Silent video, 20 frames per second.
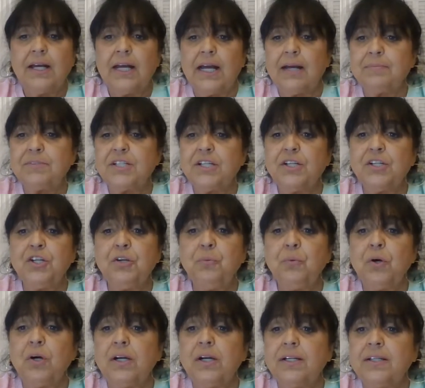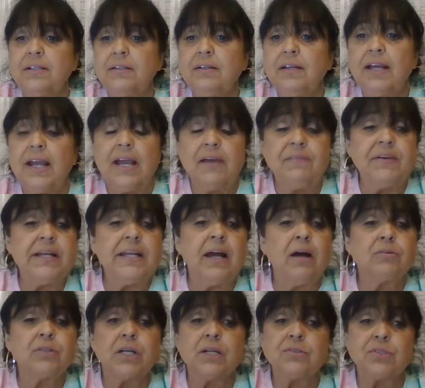I'm telling you what, if it
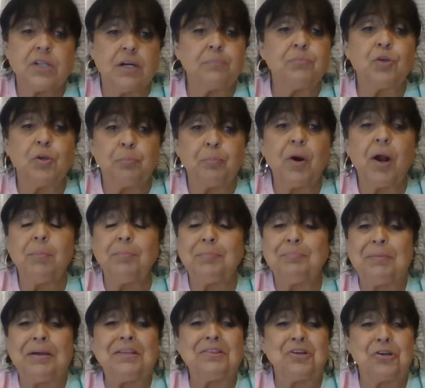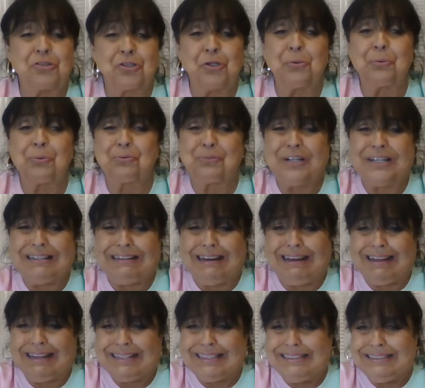don't do something, you'll probably be there 2 or 3
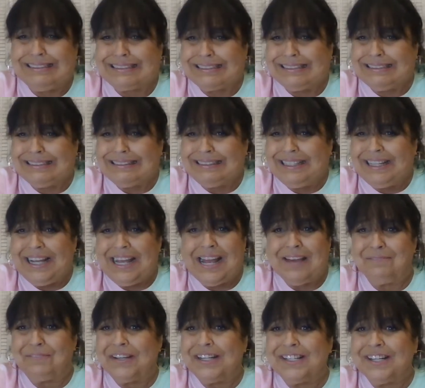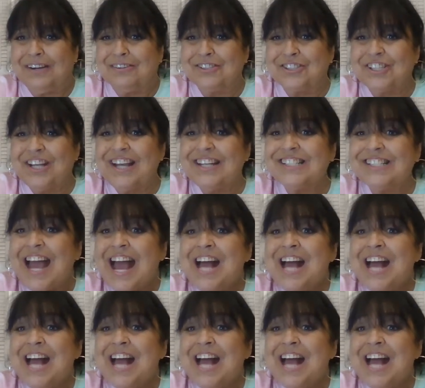days. If it don't change.